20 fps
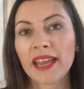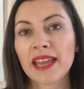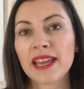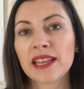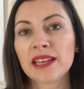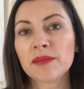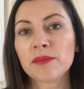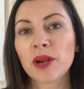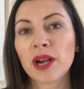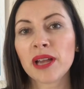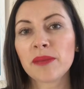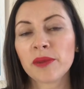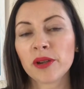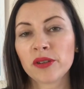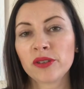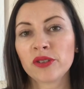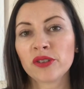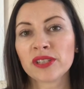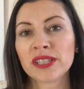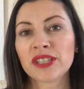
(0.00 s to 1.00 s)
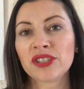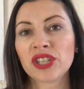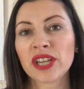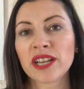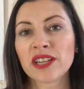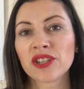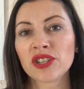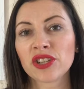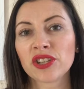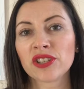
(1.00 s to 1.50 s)
In my Botox
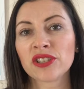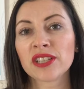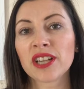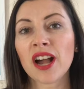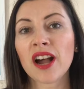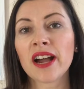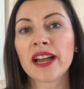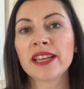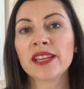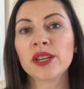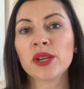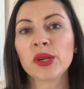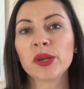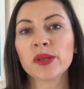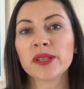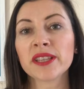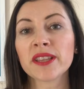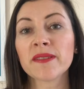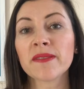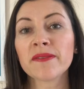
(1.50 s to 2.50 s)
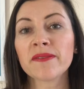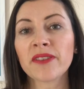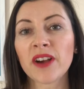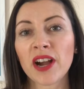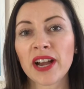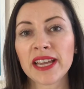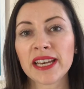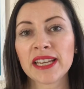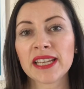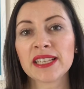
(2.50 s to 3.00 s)
injections, I use the
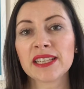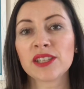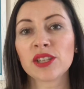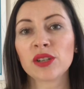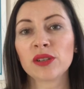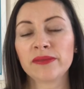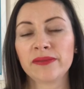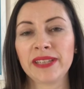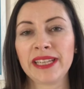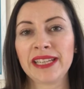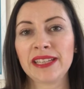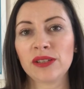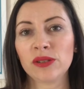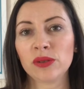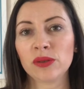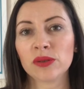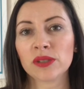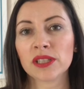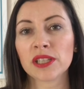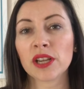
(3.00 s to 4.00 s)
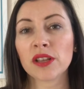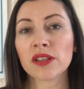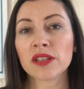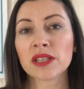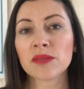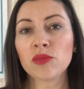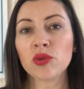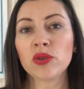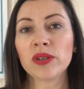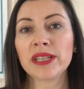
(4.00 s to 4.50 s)
finest of needles, so the
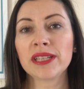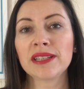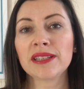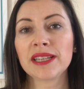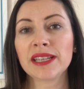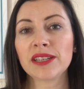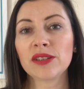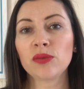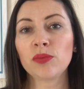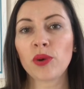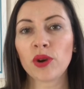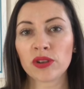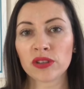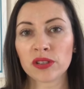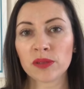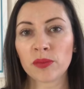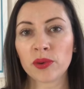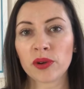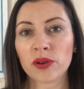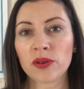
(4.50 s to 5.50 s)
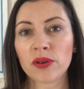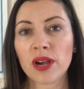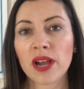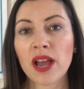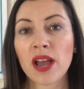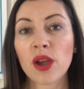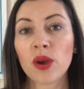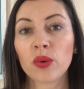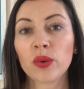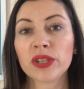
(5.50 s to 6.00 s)
smallest needle possible,
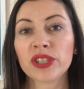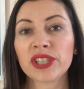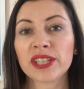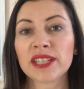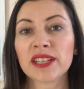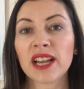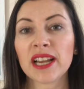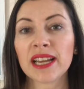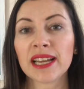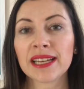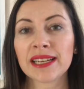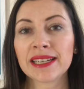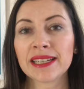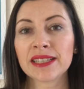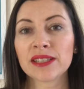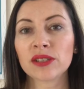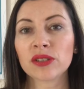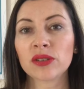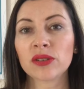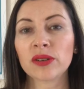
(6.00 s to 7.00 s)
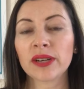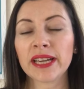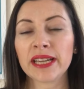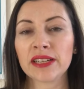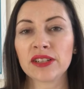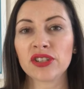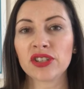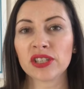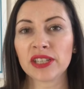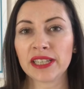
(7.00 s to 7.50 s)
which is like a little
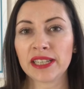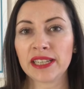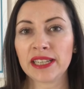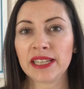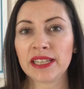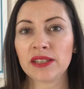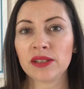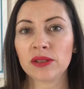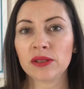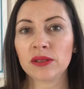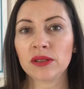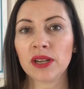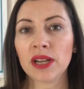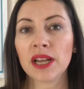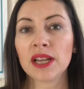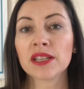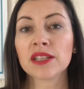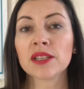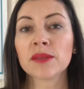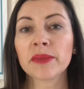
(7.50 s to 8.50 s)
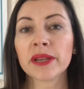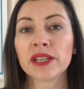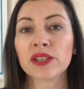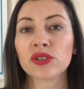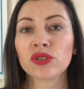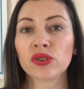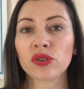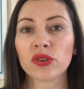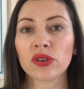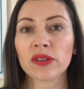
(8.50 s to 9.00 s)
insulin needle, to make
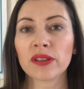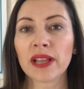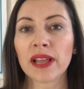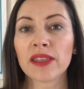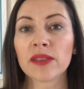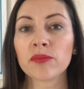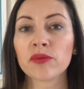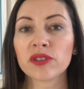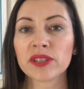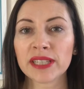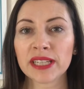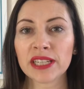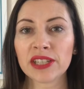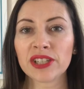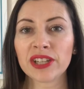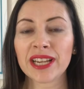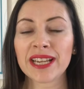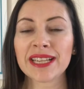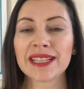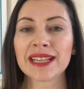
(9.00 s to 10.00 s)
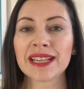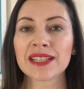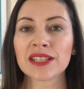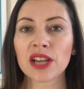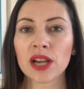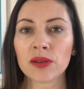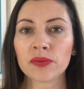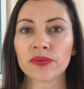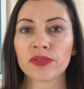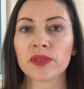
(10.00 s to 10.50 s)
sure that the procedure is as
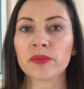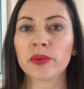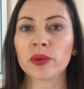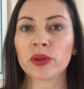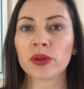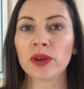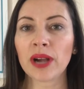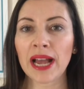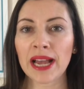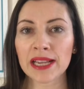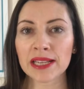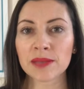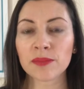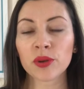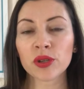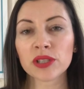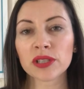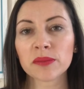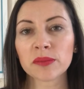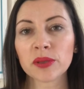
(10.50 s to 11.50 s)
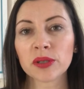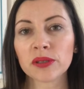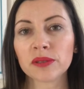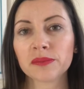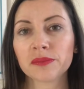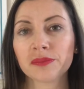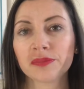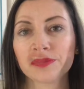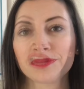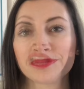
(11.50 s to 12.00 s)
comfortable as
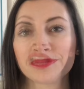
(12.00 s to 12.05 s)
possible.